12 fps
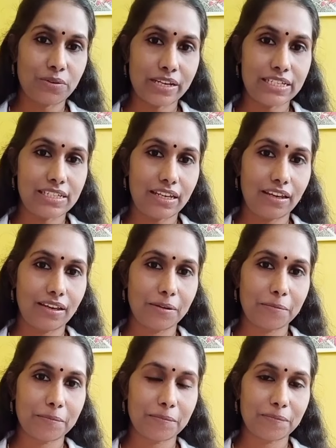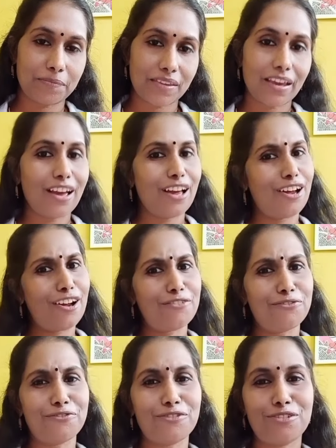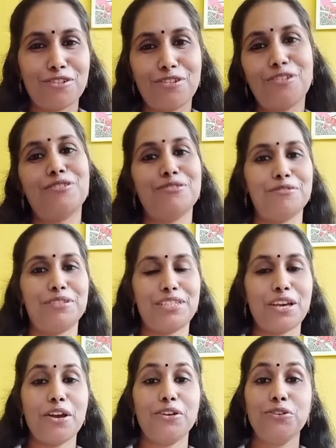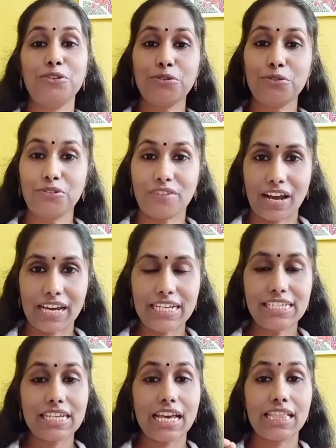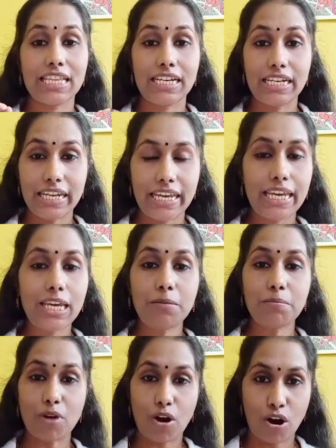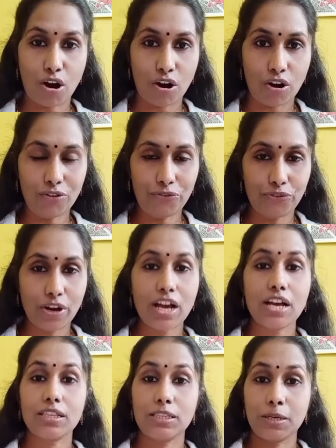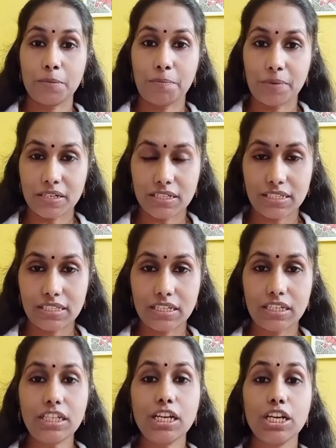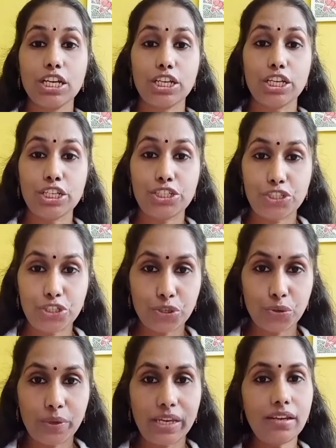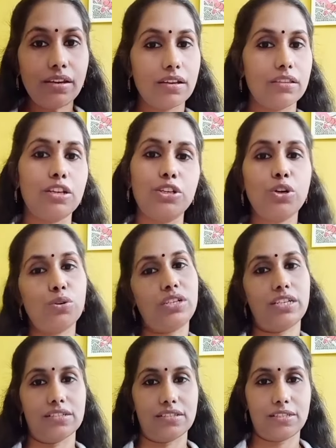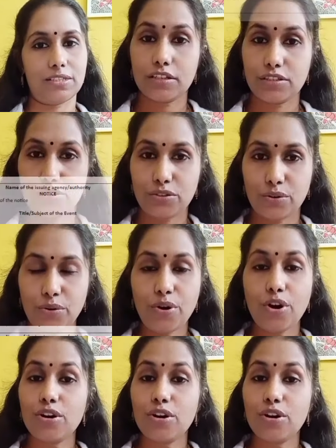writing? Of course, you write the name of the person issuing the notice. So,